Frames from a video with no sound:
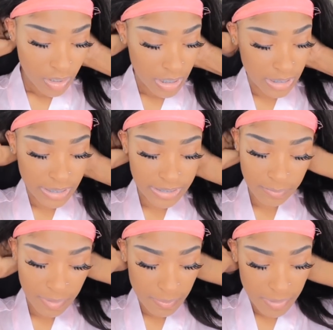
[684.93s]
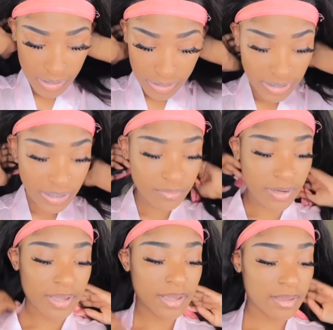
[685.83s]
Unless maybe I'm not looking at it
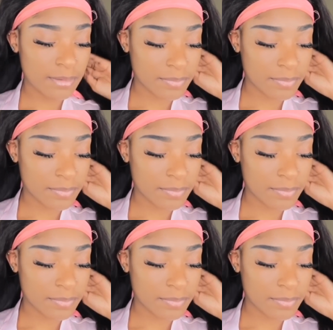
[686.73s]
right,